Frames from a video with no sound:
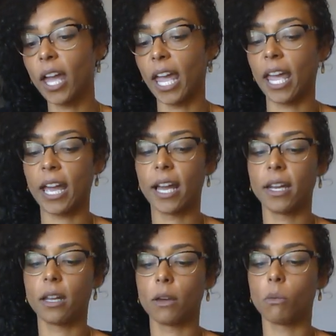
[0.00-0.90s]

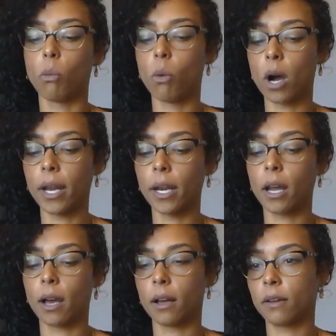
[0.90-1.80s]
And one
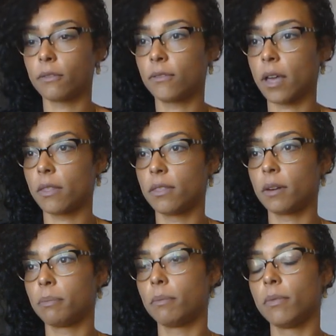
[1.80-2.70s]
of
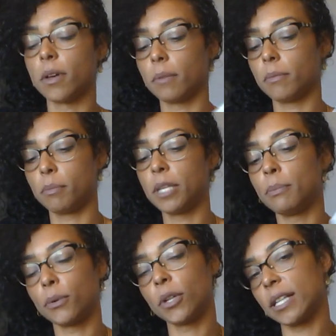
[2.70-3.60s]
the
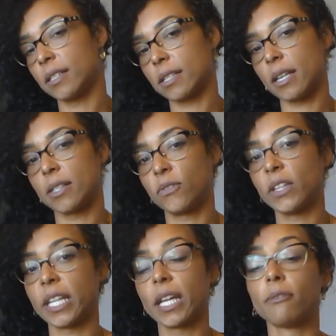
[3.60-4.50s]
people is
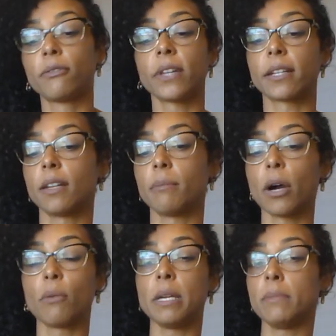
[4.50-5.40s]
feeling conflicted
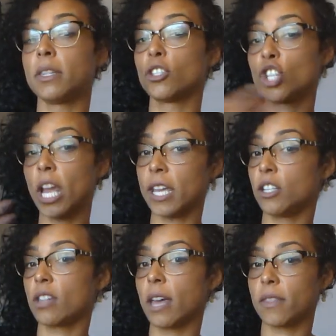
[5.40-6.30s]
about maybe the
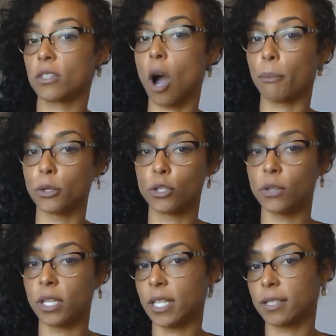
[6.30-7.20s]
change that this
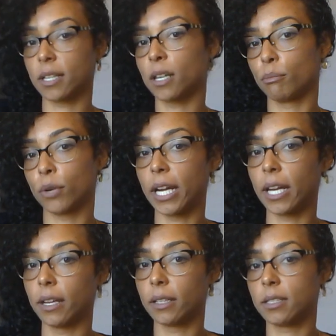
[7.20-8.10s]
opportunity is going to
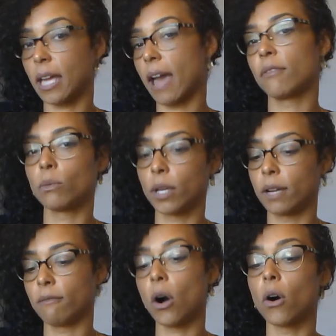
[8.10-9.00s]
bring to everyone
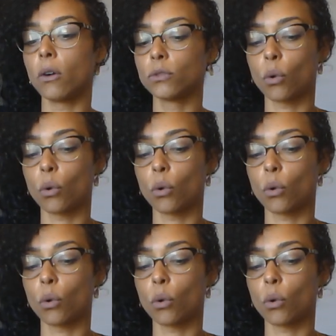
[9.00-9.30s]
involved,